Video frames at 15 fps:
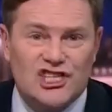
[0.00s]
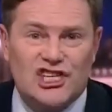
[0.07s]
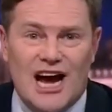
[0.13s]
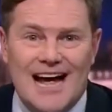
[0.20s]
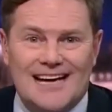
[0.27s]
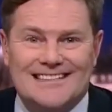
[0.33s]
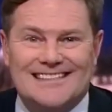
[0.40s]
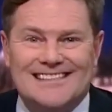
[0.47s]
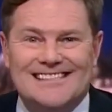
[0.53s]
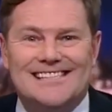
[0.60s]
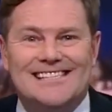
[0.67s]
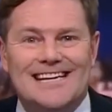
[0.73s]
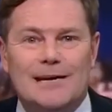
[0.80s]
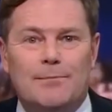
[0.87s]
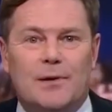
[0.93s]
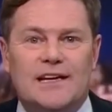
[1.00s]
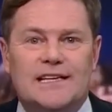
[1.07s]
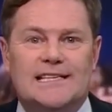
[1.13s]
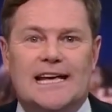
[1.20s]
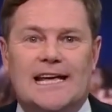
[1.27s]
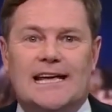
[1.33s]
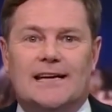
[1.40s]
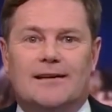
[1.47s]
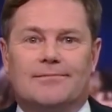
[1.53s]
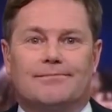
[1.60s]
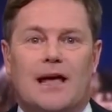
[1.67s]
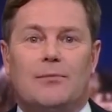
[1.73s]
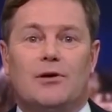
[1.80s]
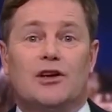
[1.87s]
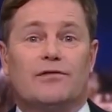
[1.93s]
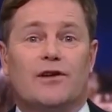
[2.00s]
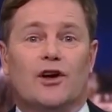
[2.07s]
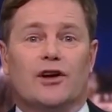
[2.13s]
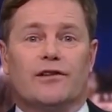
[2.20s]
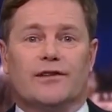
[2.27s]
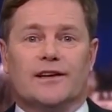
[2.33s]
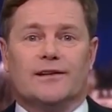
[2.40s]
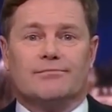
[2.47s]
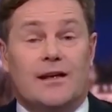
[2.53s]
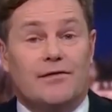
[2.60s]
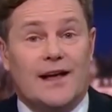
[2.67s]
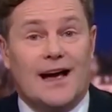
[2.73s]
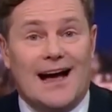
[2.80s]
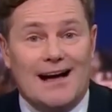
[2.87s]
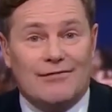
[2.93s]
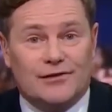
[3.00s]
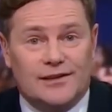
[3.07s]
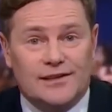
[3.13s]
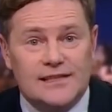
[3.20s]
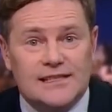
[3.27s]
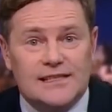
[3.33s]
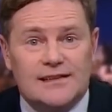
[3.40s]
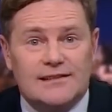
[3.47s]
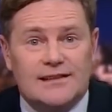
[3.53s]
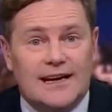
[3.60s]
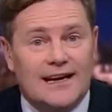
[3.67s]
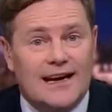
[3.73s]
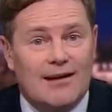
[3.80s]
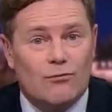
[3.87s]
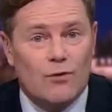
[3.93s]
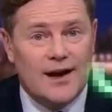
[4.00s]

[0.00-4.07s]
chat gpt maybe you've heard of it if you haven't then get